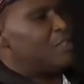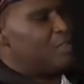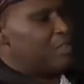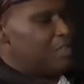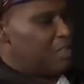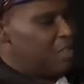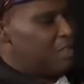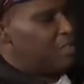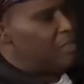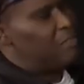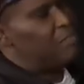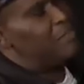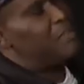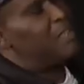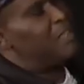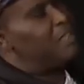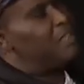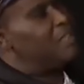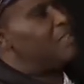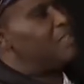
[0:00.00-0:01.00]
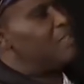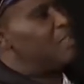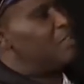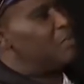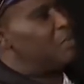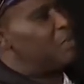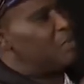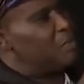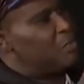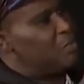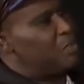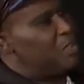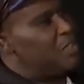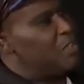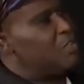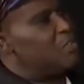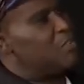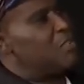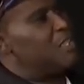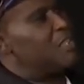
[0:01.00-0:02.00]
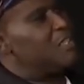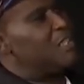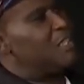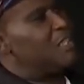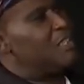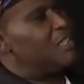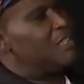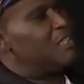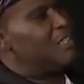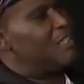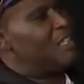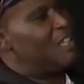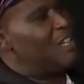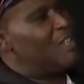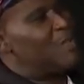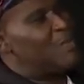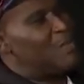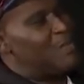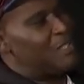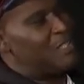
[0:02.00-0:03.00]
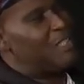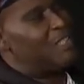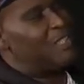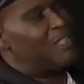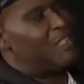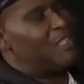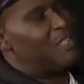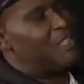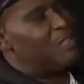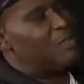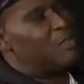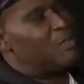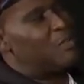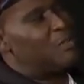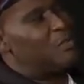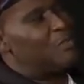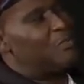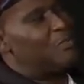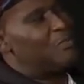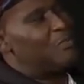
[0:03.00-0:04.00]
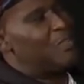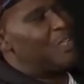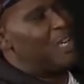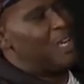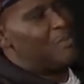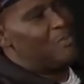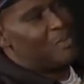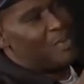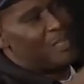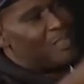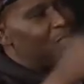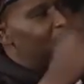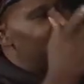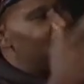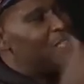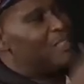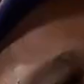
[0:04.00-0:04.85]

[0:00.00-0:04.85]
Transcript: so he gave me a guitar with three strings on it, an acoustic guitar also. I brought it